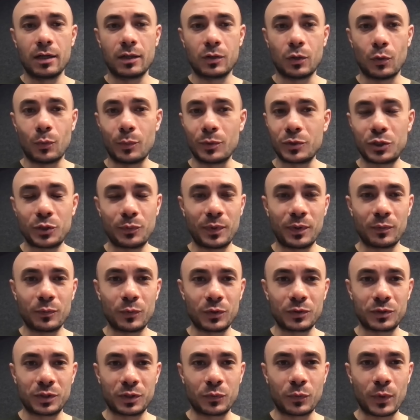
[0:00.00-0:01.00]
global shipping
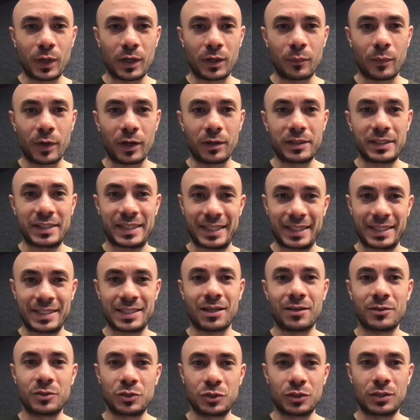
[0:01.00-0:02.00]
will require about
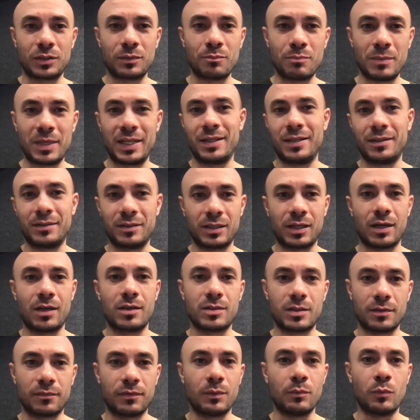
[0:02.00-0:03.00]
600 million
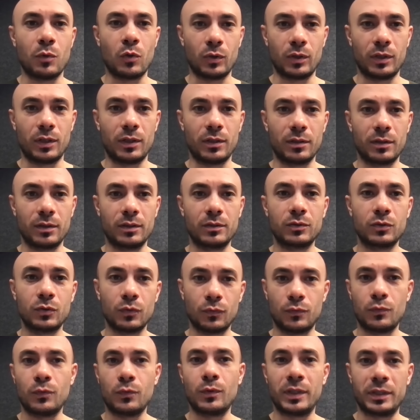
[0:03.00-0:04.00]
tons of ammonia
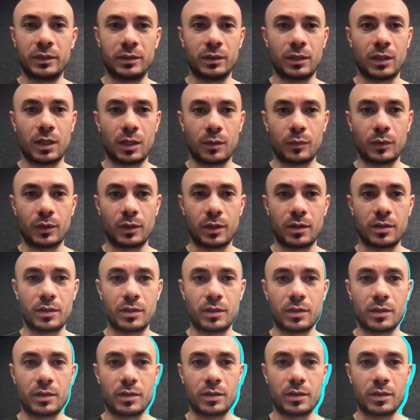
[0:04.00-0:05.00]
to fully decarbonize.